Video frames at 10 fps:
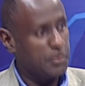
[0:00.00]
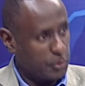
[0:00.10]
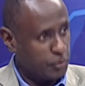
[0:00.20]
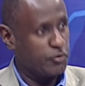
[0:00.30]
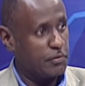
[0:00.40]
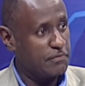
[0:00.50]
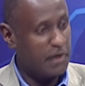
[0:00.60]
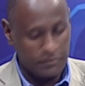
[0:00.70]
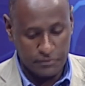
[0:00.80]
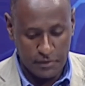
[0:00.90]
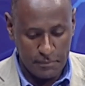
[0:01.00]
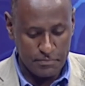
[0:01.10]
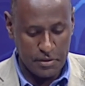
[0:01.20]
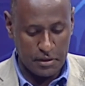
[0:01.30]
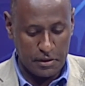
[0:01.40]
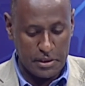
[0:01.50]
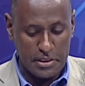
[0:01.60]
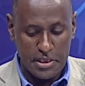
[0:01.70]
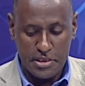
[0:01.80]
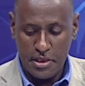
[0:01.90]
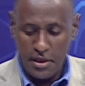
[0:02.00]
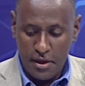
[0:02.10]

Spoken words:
were also involved in this.